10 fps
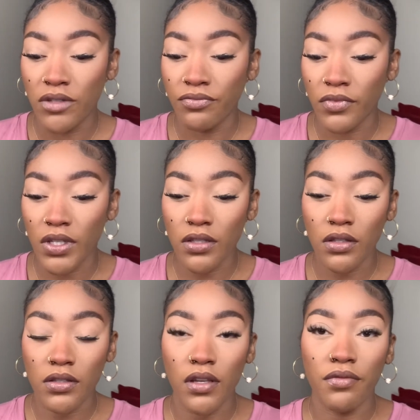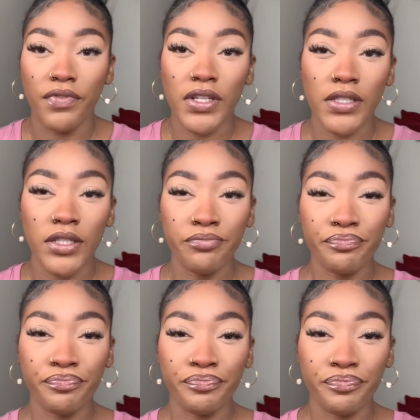This is in Fussy.
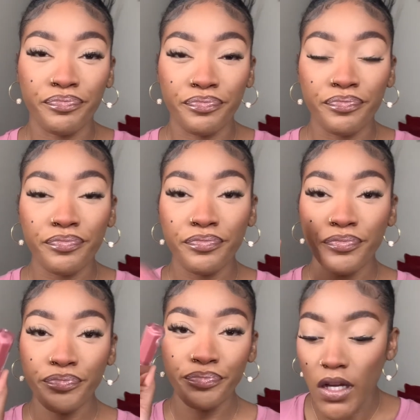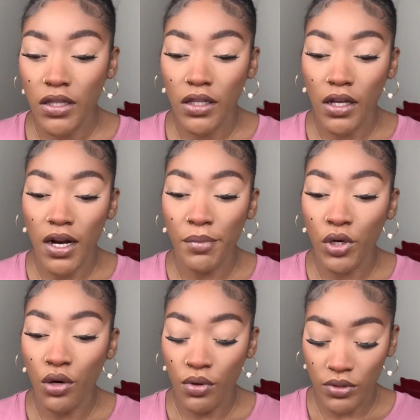And then I'm gonna
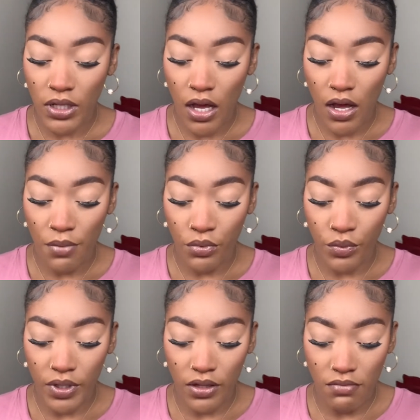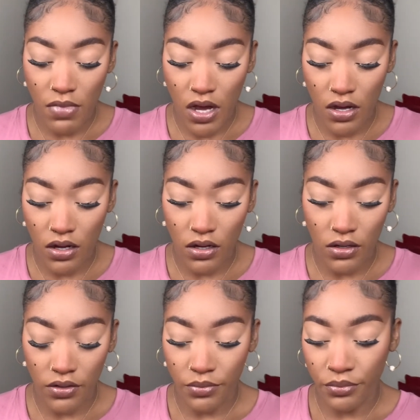go on top with my
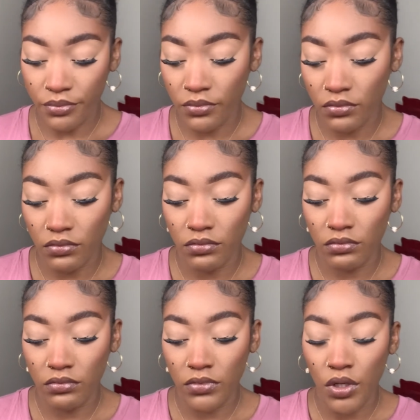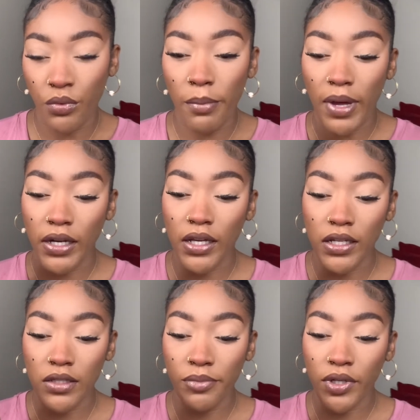um with my
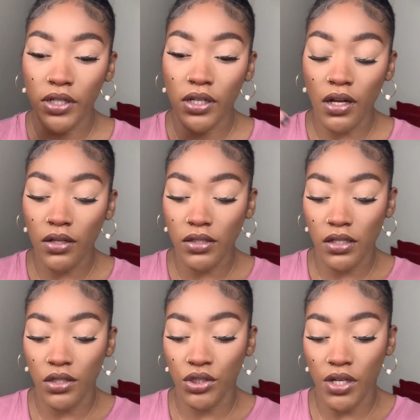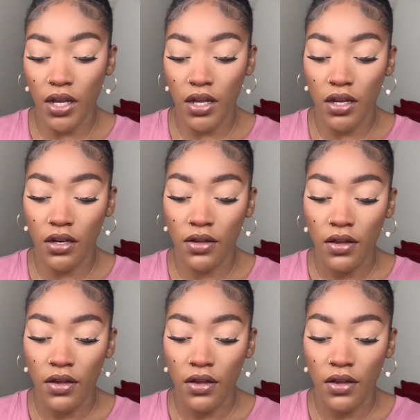NYX Butter Gloss in the shade